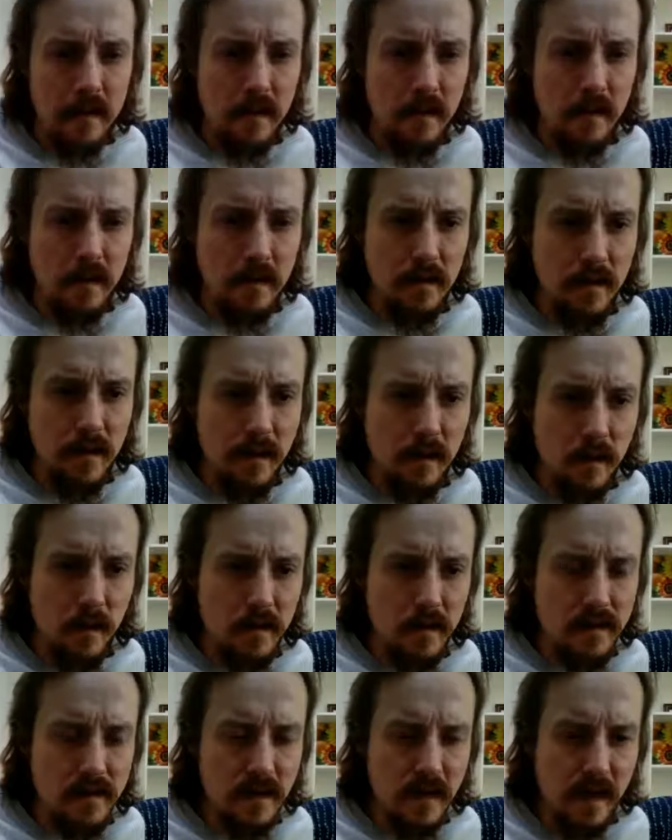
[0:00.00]
Learn
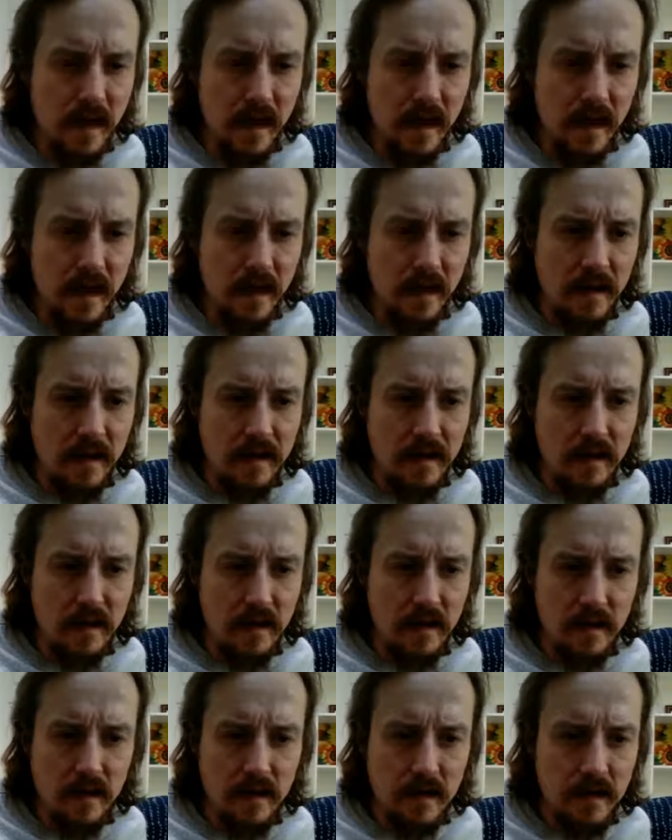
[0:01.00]
what you hate
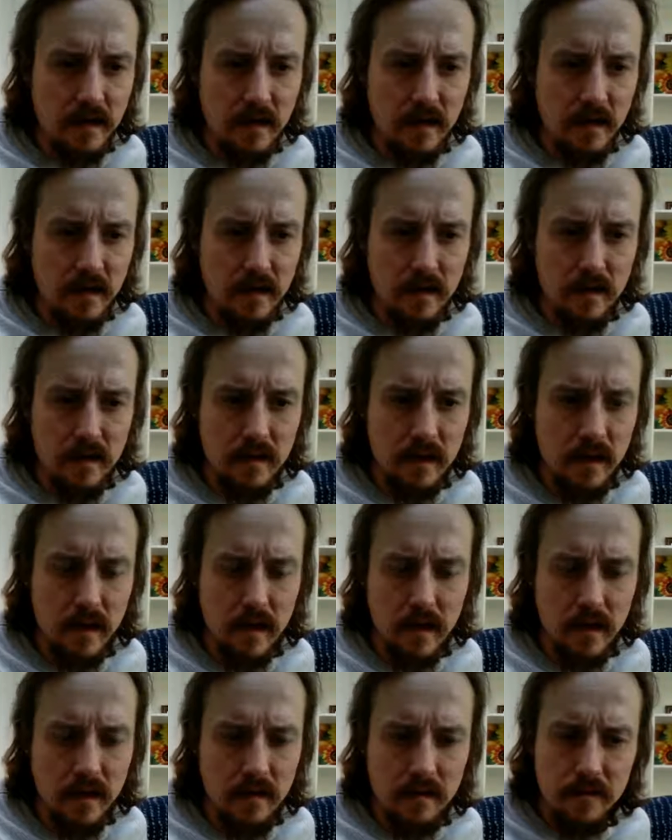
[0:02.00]
or
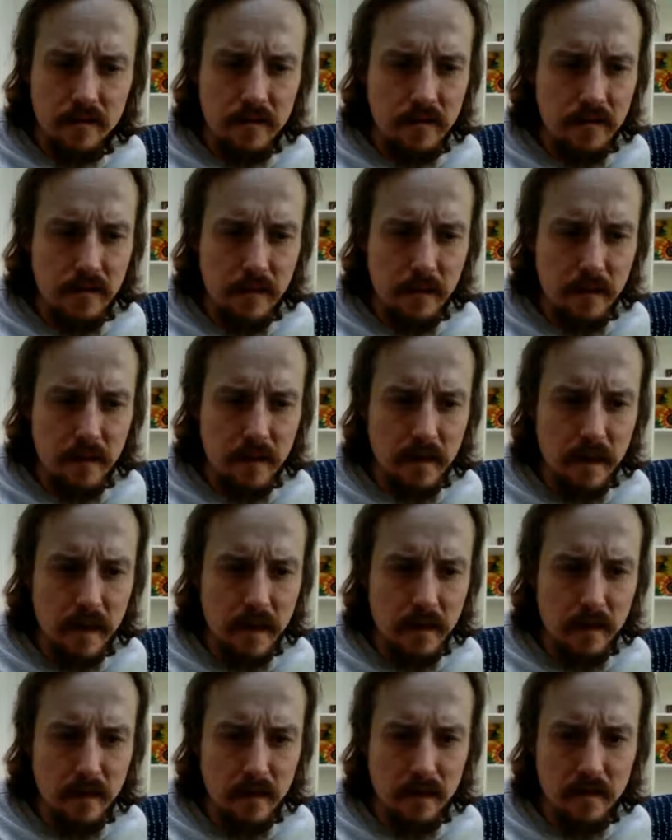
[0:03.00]
love. I
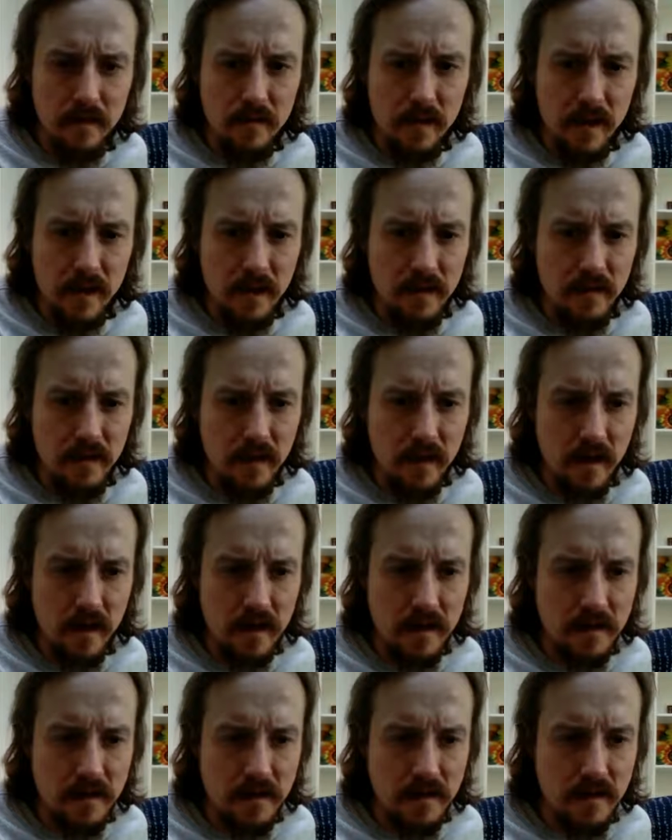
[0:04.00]
don't know if I have a
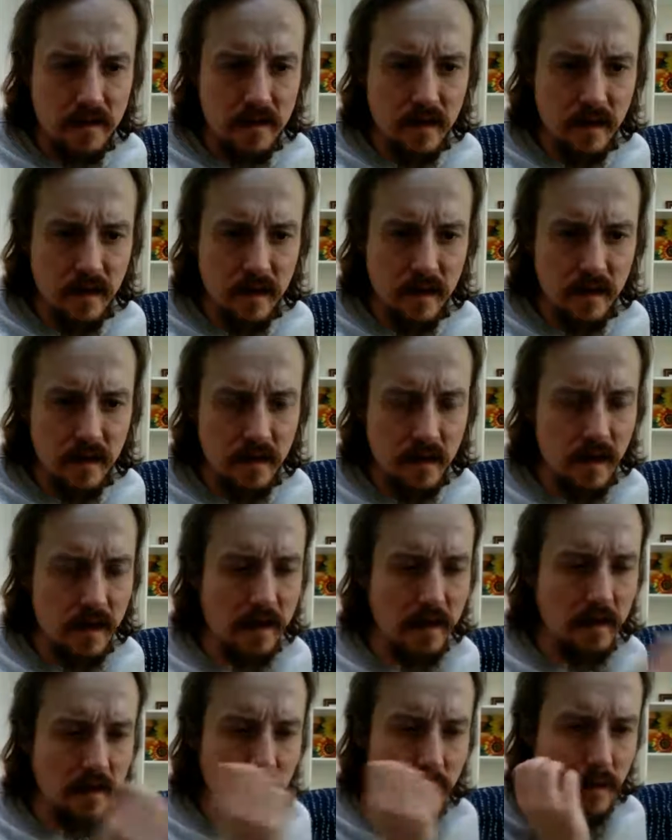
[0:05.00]
lot of
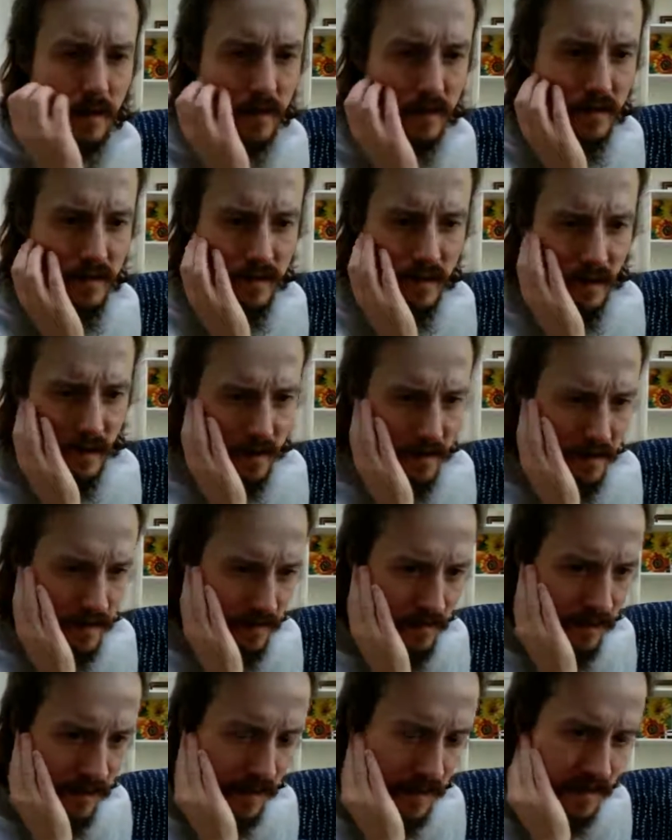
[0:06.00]
real
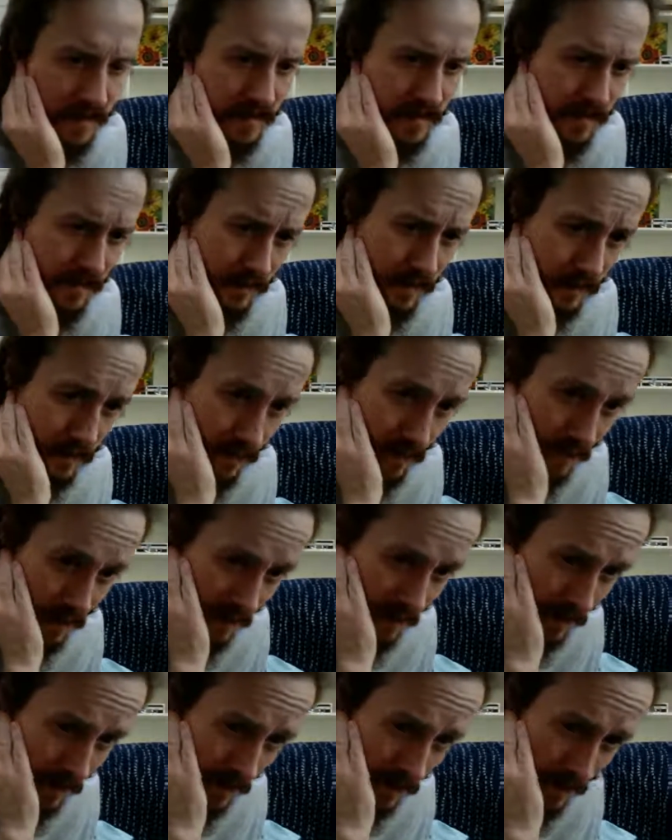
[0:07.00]
solid advice for.
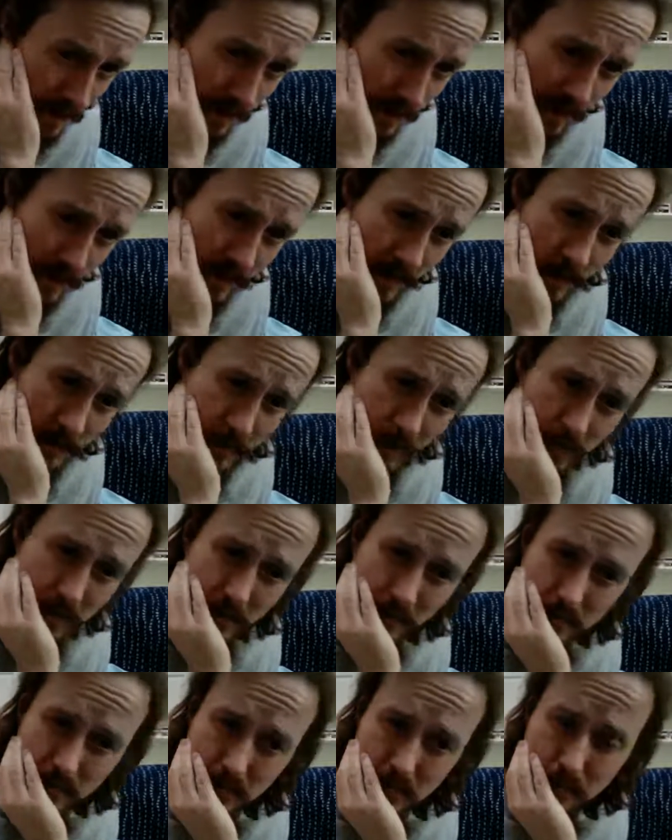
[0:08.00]

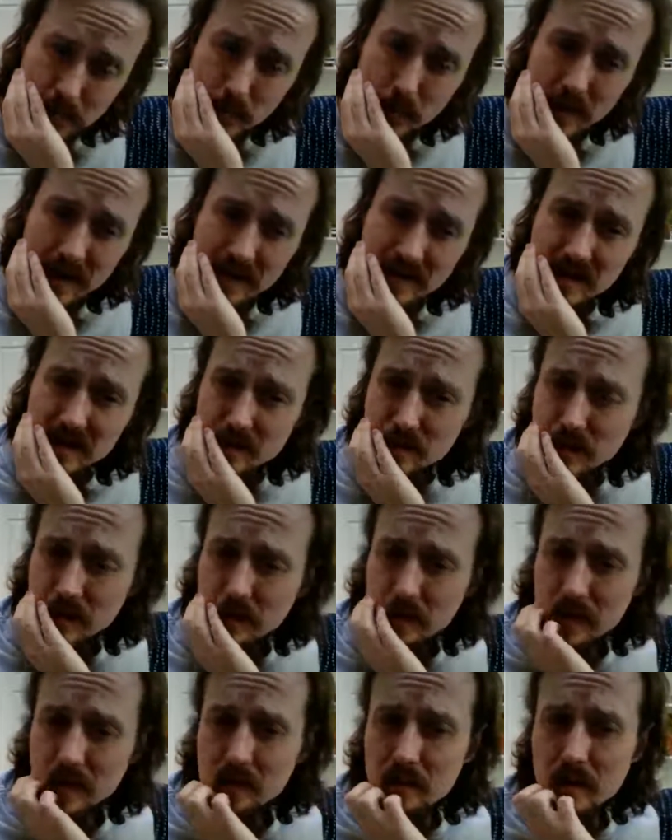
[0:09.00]
Wes has
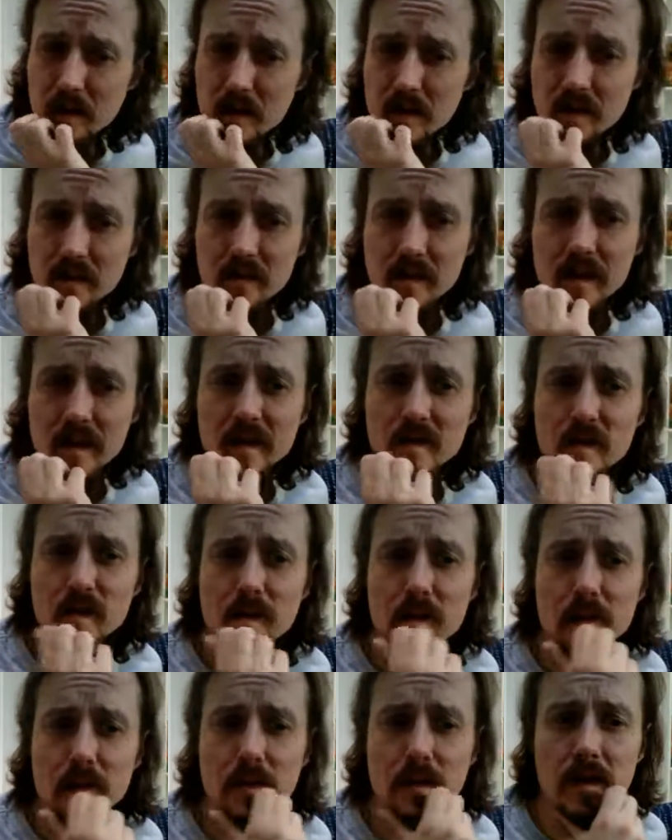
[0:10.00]
probably got better advice for
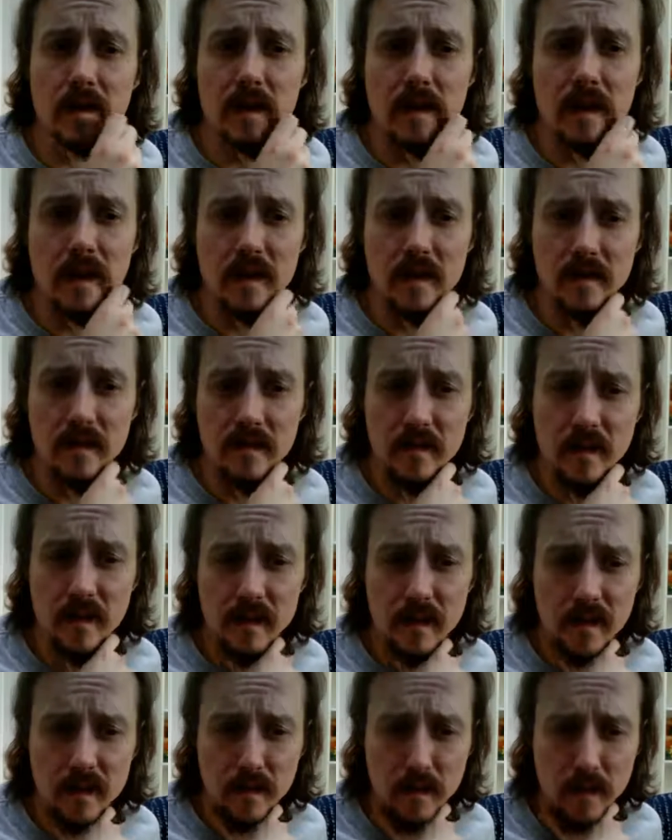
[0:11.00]
people getting out of
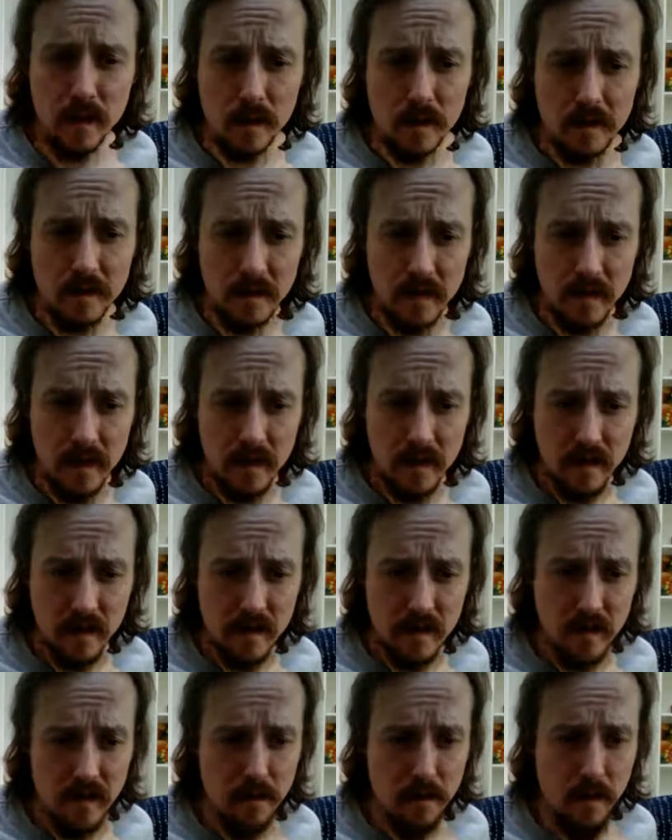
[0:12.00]
their moments of death
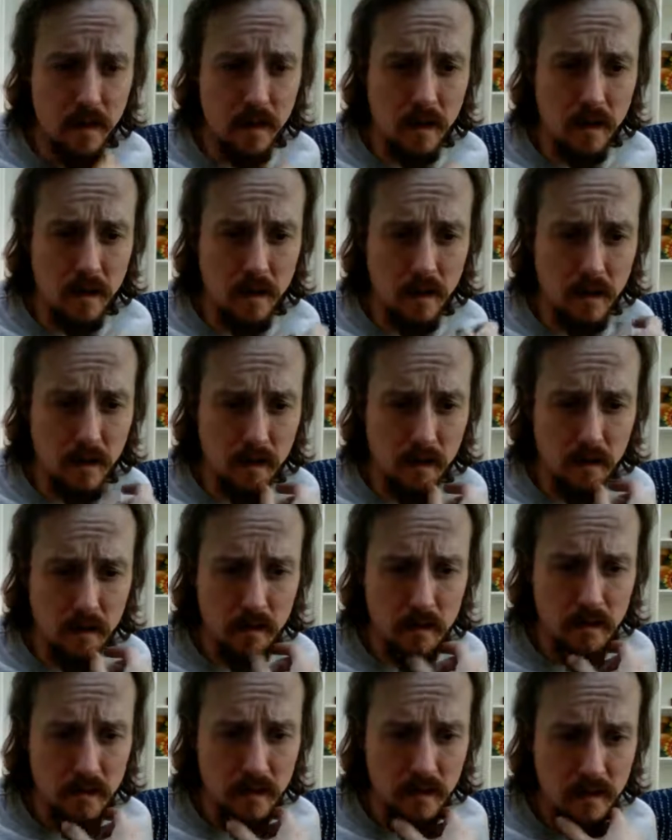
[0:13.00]
or their bardo.
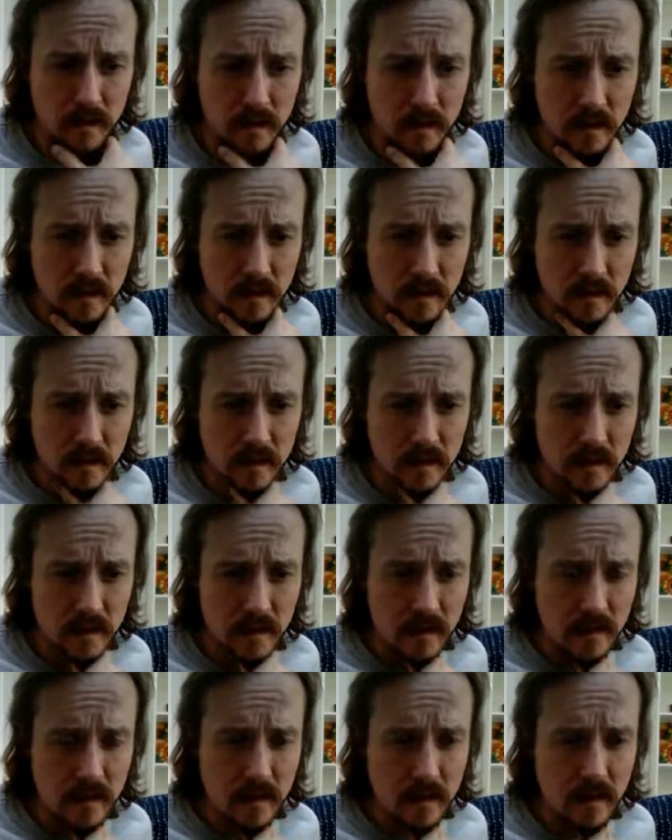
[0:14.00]

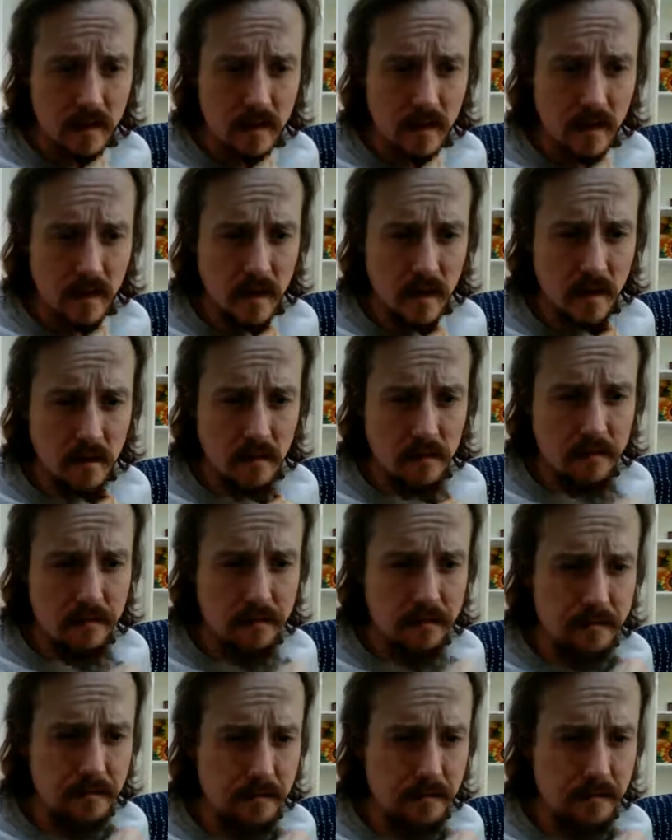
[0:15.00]
From